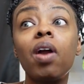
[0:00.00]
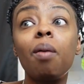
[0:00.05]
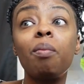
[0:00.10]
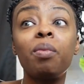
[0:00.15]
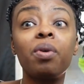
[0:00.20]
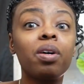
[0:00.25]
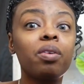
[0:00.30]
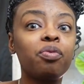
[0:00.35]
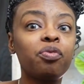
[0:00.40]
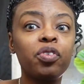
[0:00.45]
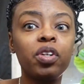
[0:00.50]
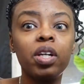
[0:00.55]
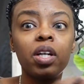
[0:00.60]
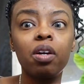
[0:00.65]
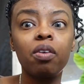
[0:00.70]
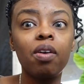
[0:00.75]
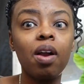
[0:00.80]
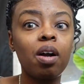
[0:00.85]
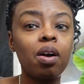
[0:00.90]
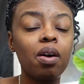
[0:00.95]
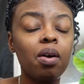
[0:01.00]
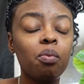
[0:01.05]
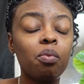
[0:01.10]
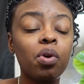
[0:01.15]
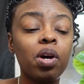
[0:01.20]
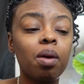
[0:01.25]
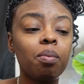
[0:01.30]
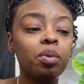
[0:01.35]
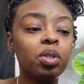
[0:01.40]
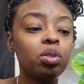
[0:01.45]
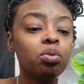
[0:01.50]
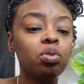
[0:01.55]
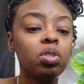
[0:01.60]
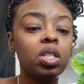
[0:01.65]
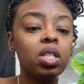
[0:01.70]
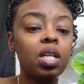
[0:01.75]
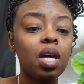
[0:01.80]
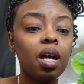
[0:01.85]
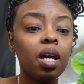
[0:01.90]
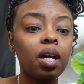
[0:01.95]
I'm gonna figure out what I'm gonna do
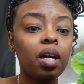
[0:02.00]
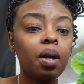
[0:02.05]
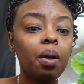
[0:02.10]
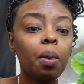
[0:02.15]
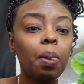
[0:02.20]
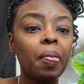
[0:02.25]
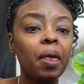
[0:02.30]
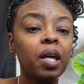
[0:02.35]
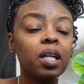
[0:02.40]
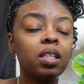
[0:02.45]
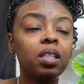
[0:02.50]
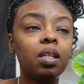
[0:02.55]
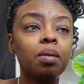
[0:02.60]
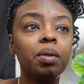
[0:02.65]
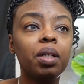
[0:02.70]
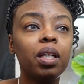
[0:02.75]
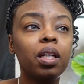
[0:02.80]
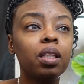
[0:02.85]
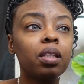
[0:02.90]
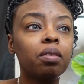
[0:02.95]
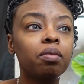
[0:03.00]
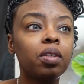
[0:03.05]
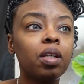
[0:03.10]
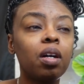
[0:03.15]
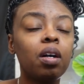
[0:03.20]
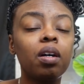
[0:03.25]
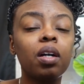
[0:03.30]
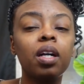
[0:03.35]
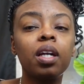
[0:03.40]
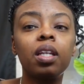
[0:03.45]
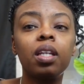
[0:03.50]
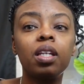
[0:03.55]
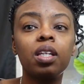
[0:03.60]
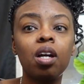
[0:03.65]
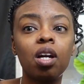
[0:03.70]
today, and then I'm gonna end the vlog, and then